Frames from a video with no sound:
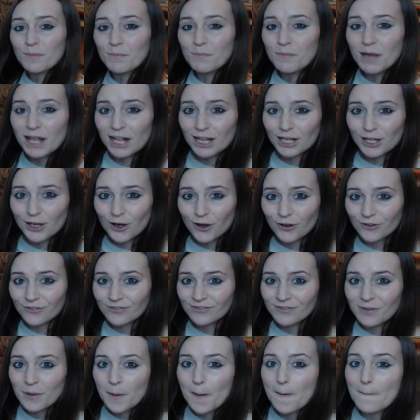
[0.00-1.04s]
Meglio
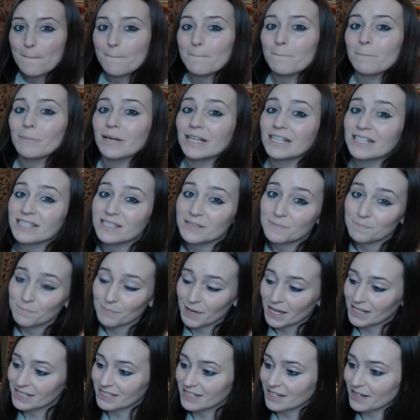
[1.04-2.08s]
means
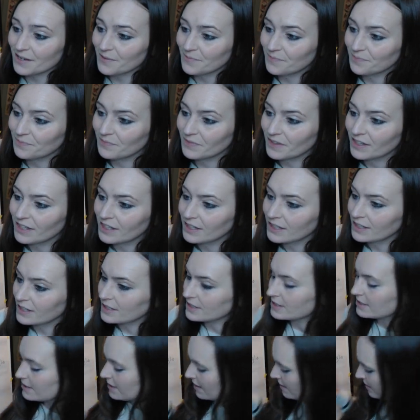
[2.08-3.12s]
better.
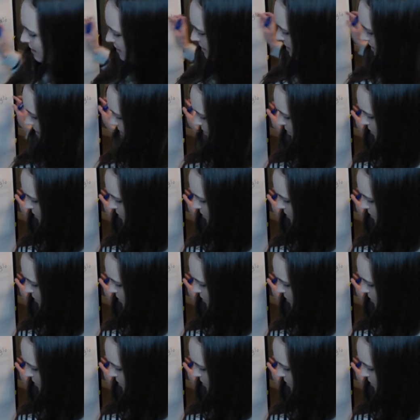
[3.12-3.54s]
So let's